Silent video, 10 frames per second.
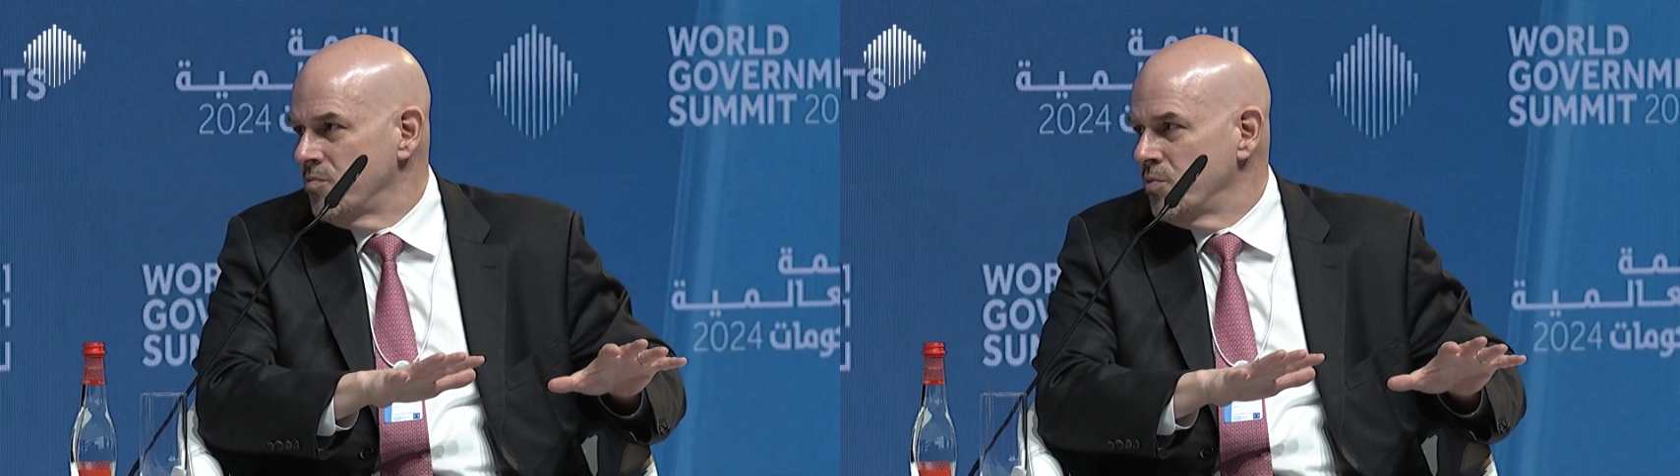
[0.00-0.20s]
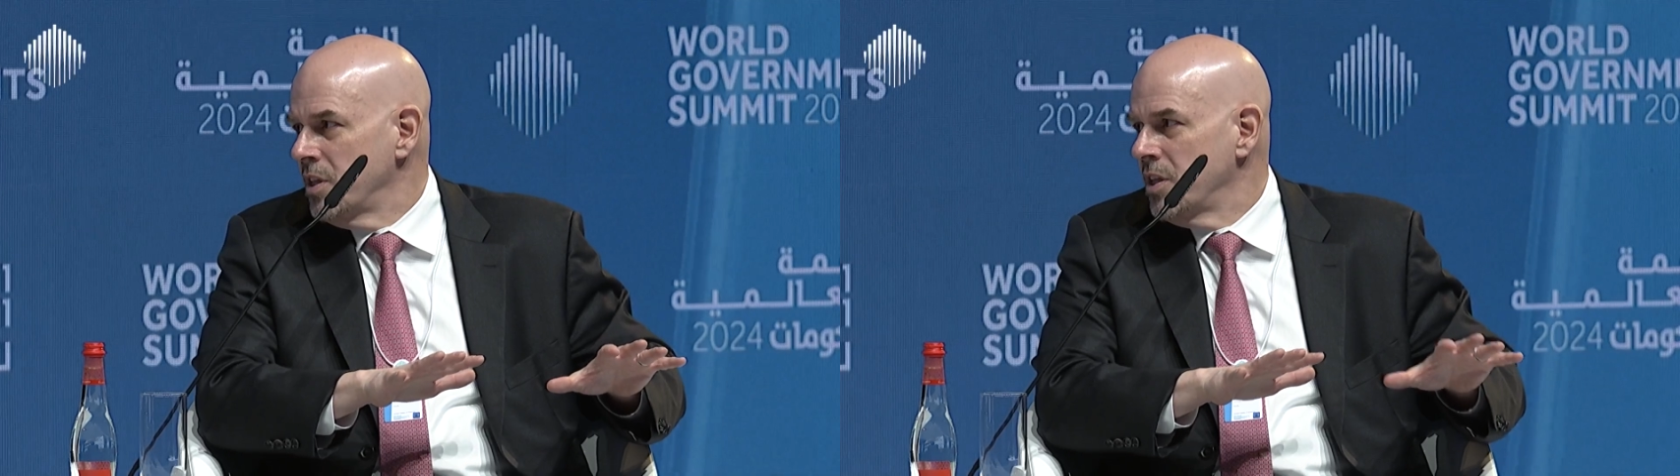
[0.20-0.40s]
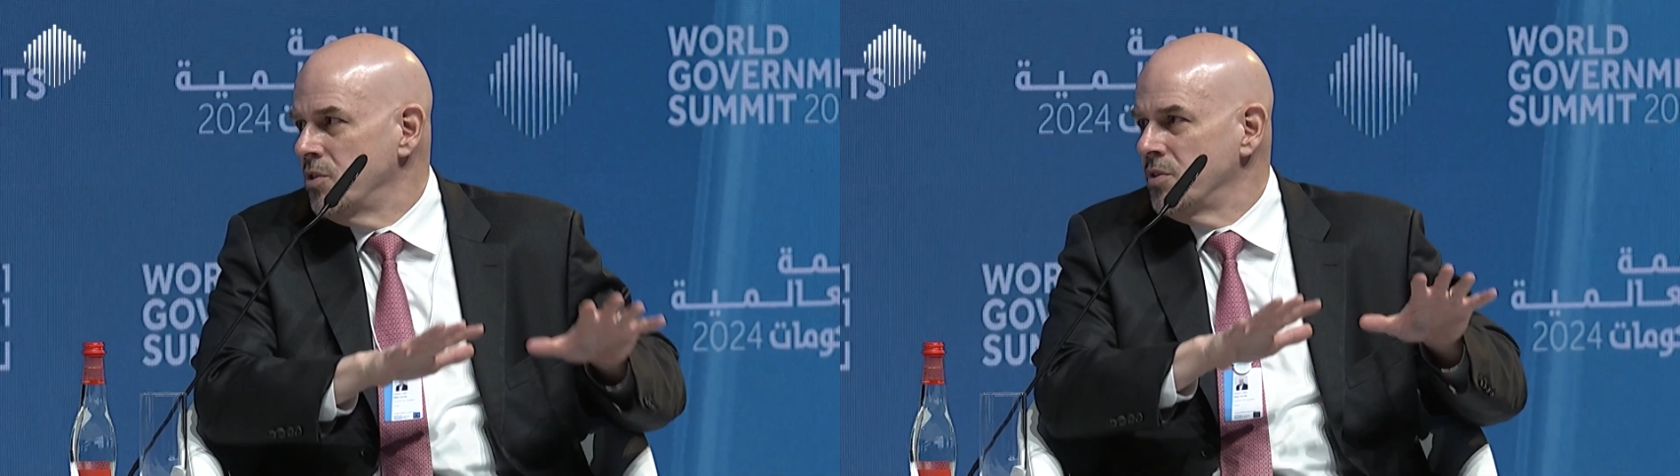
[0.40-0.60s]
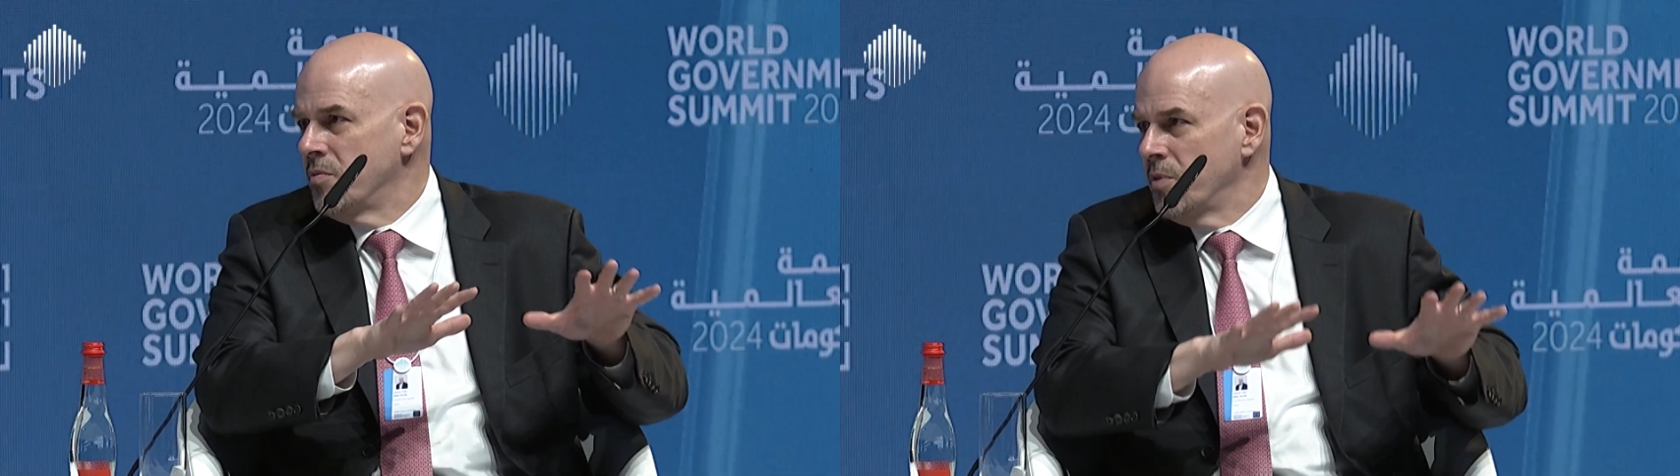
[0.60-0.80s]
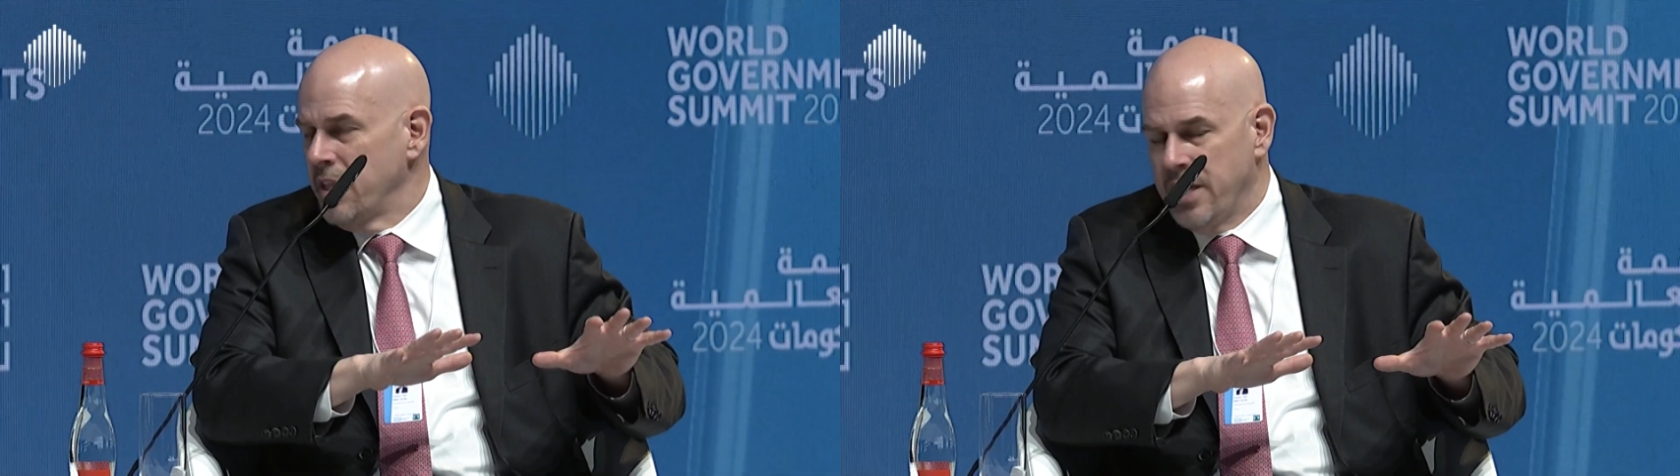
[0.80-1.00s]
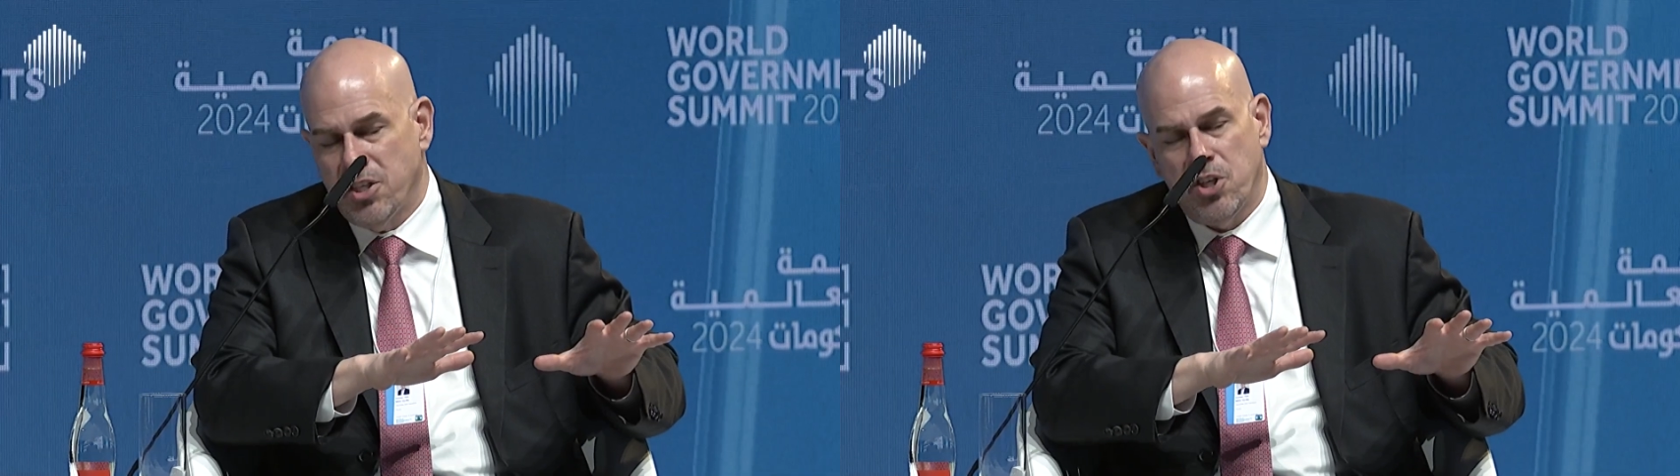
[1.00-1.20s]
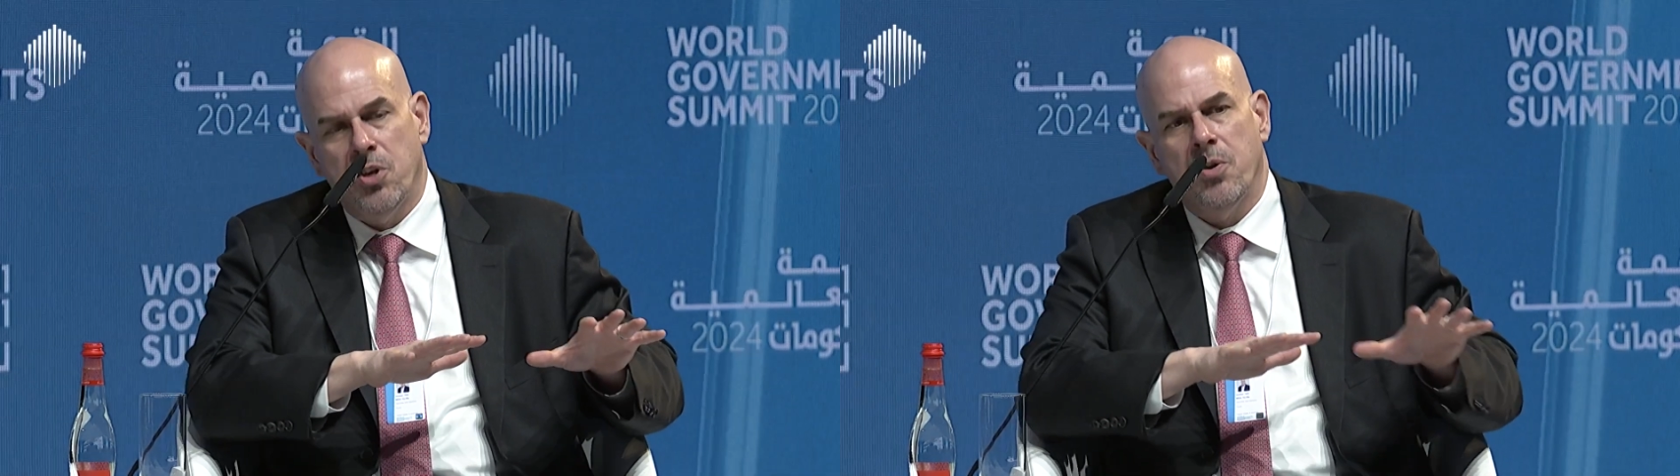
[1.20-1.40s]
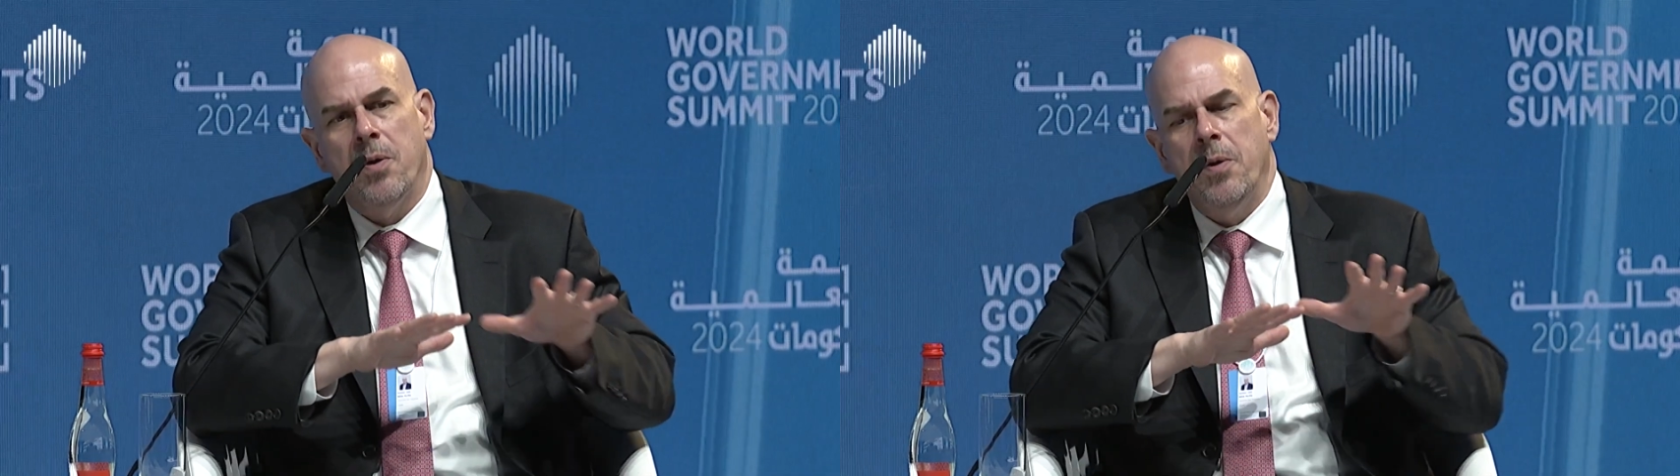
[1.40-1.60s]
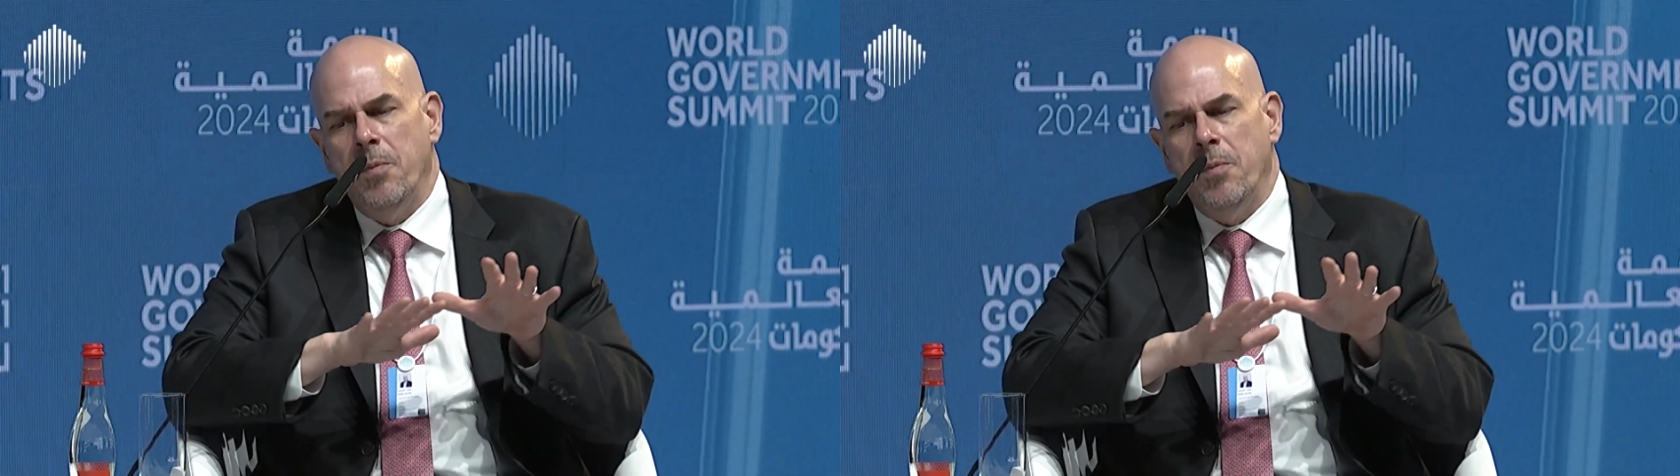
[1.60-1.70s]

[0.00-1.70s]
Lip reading: Really old and really insecure.